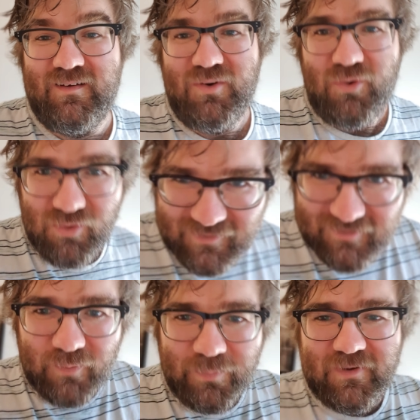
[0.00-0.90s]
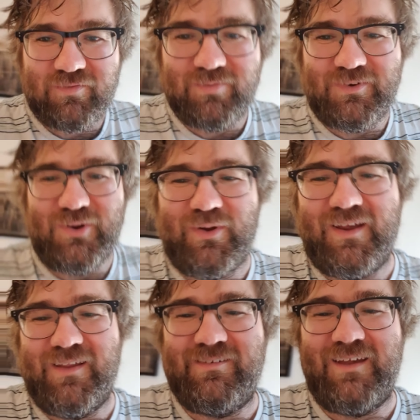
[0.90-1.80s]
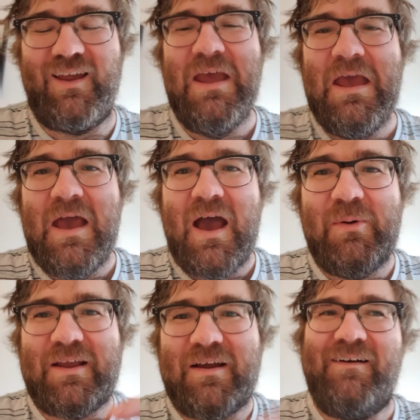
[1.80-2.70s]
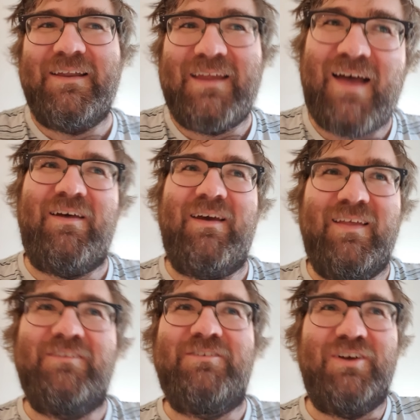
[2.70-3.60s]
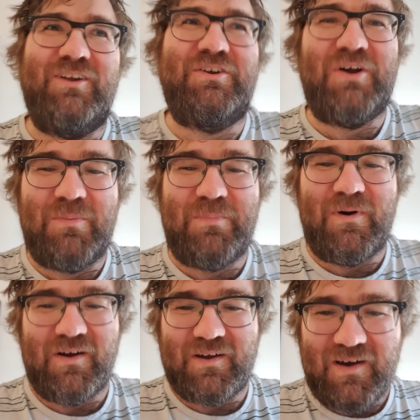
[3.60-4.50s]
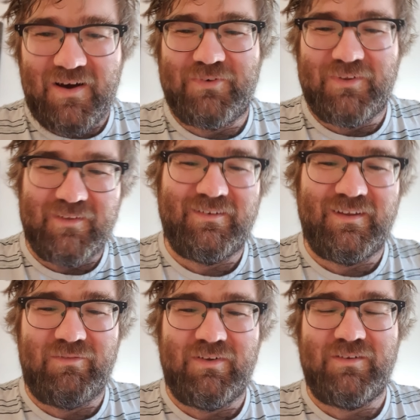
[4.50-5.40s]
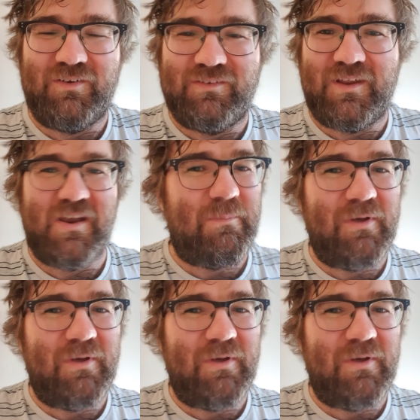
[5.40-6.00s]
All it's stopping us from doing is saying we can't gather in the church car park after the service on Sunday.